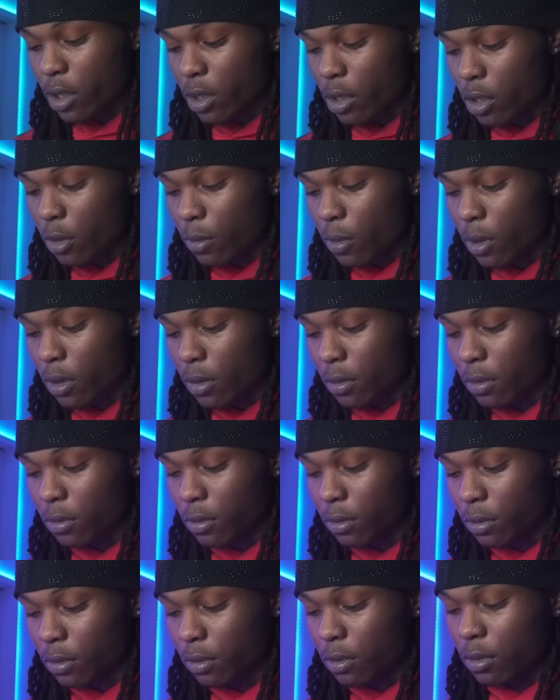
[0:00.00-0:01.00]
this shit, bruh.
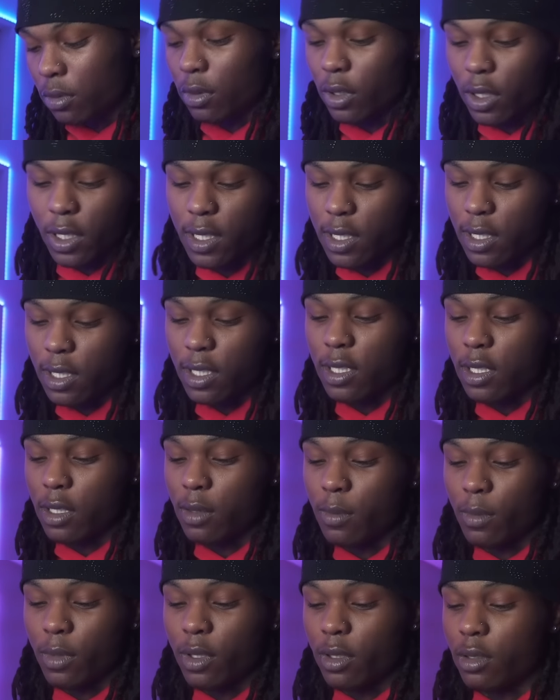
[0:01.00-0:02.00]

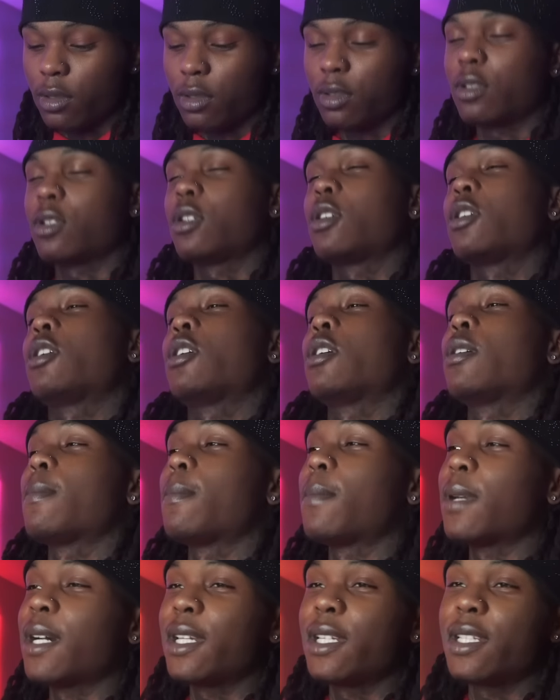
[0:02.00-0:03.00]
Consistent,
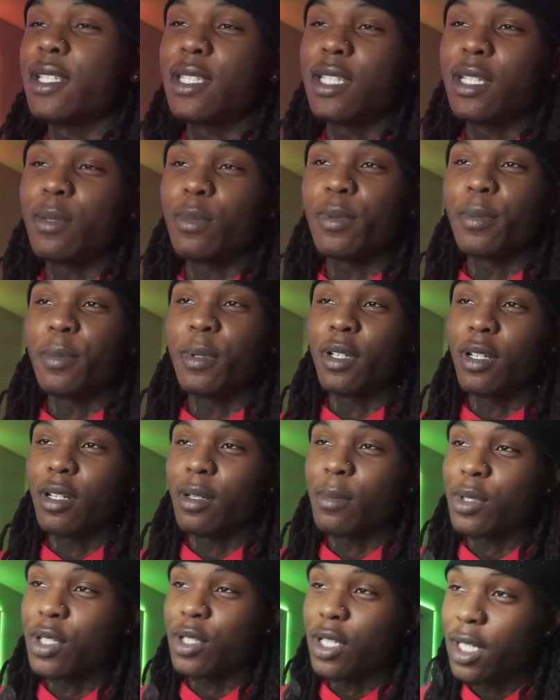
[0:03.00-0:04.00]
bruh. By December, bruh,
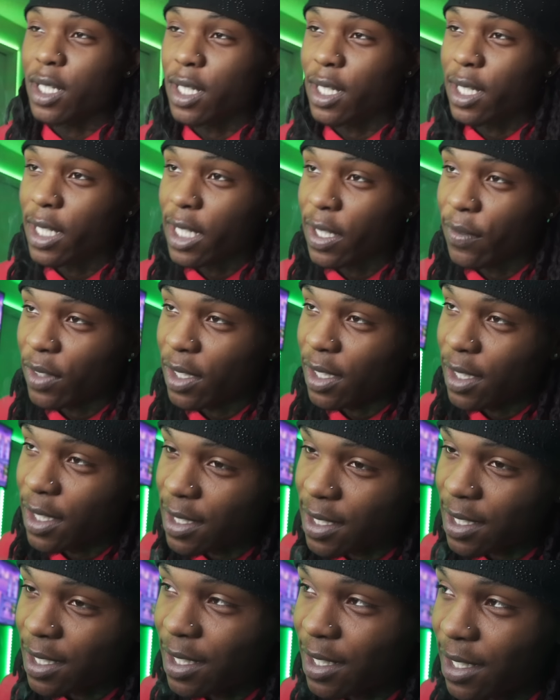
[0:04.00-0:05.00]
I'm trying to have at
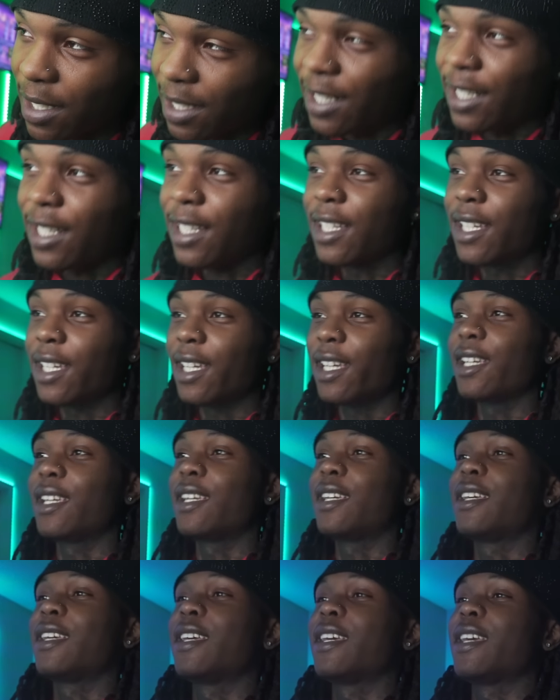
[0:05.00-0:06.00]
least
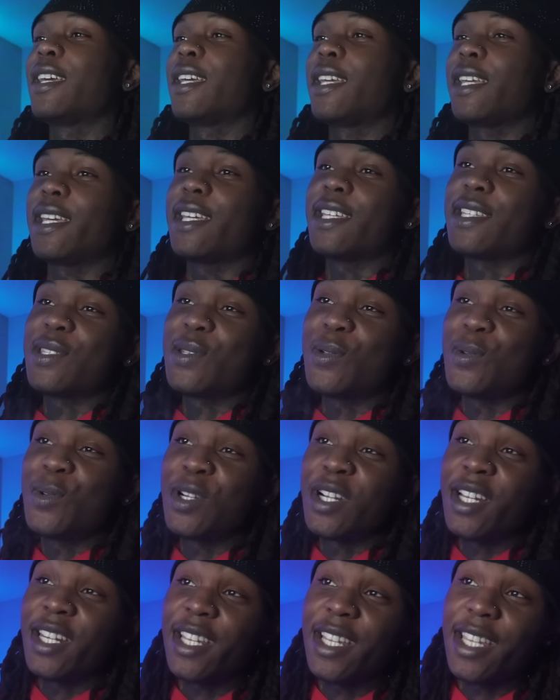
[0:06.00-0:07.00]
100K and
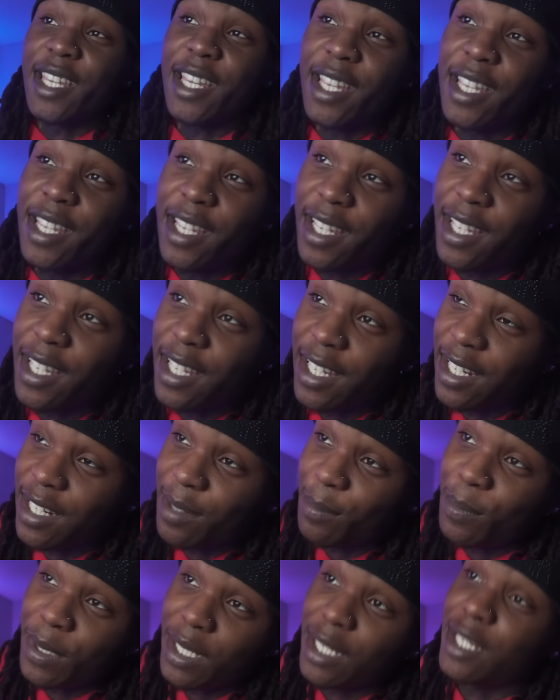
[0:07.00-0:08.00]
200K in
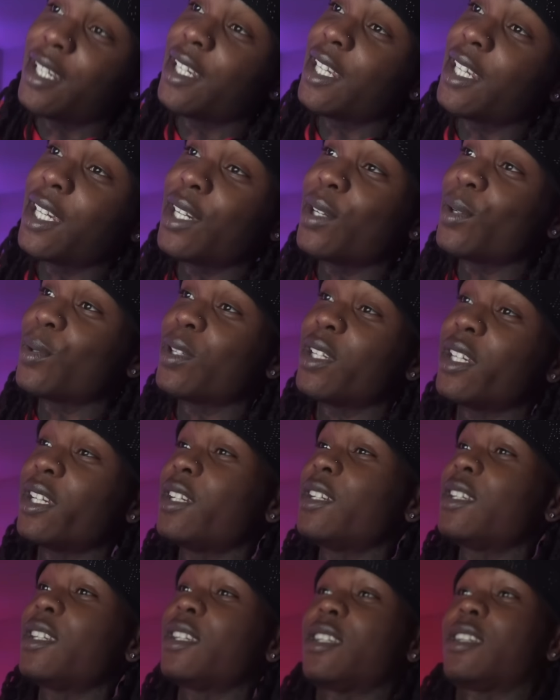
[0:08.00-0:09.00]
the bank account,
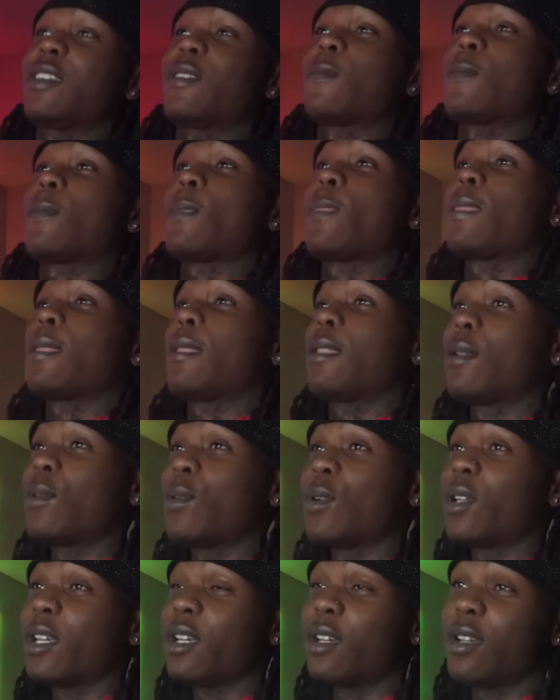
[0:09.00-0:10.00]
nigga.
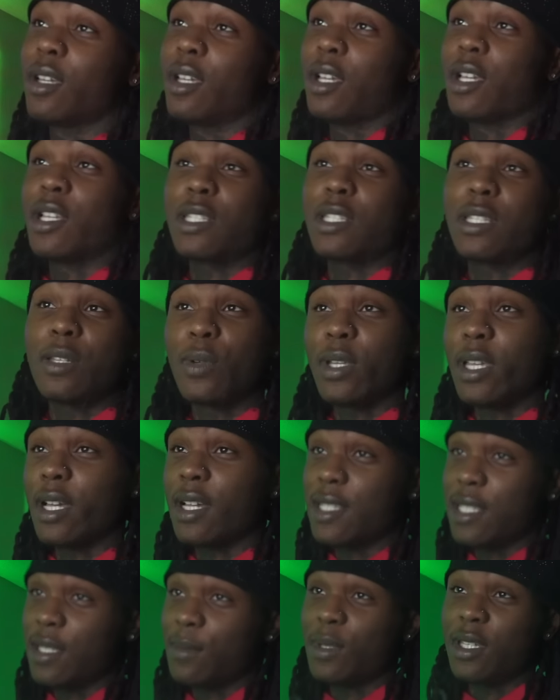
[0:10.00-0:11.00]
No cap. So when y'all
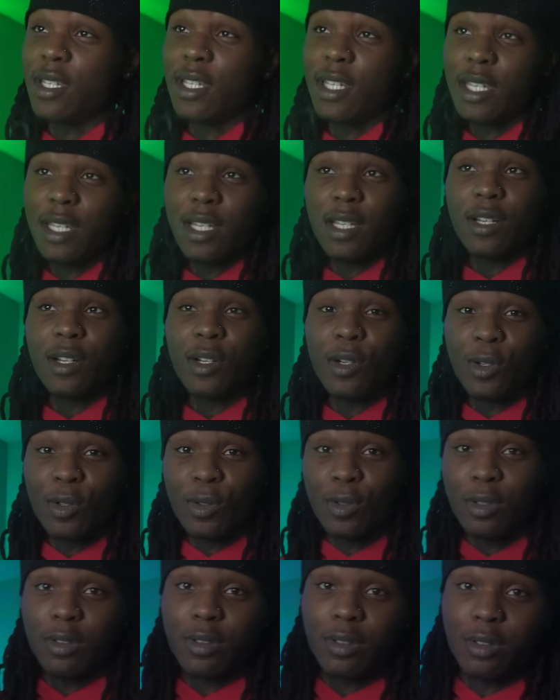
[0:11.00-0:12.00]
see me and Cam go,